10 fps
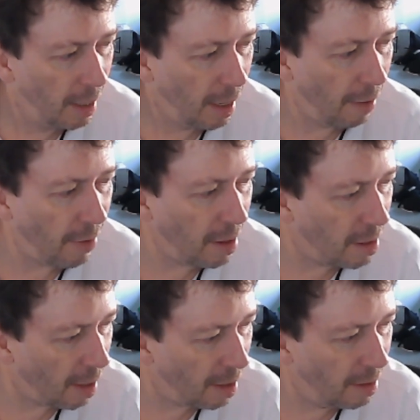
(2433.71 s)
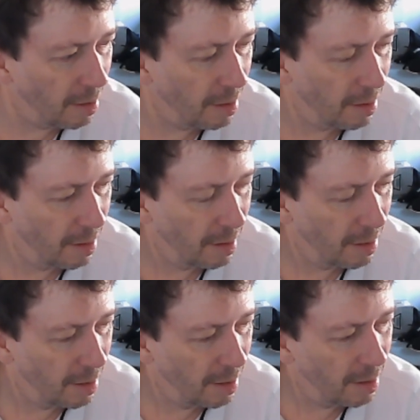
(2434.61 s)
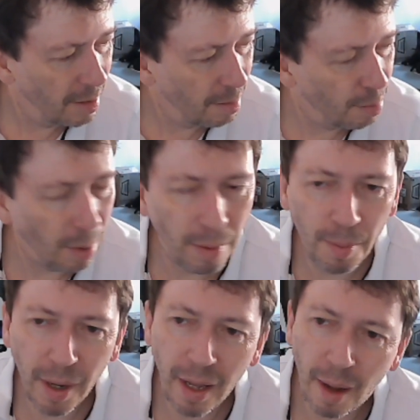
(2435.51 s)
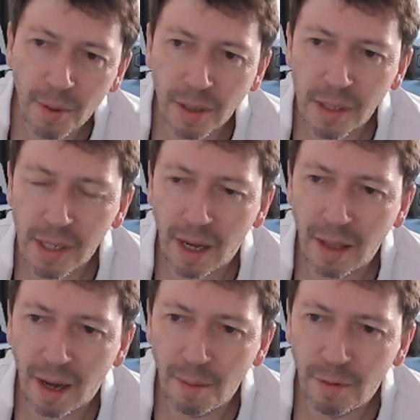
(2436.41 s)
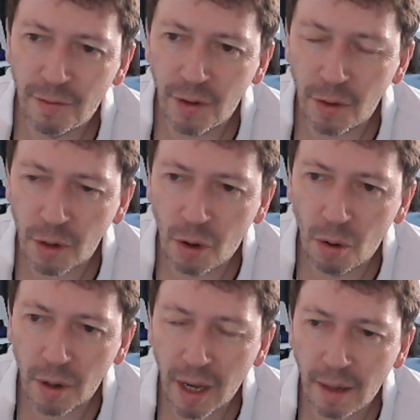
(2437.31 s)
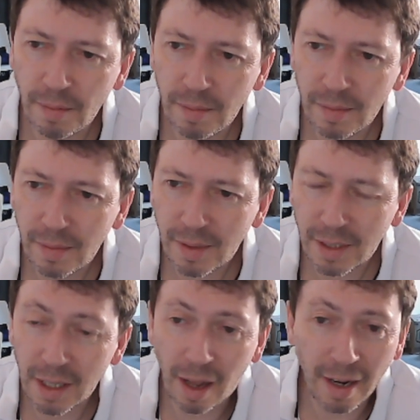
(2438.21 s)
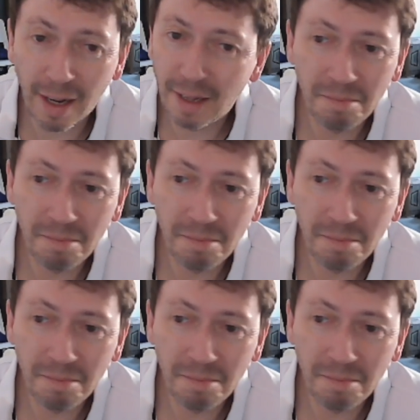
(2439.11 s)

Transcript: If anything, probably I'm going to say that I prefer the core game slightly.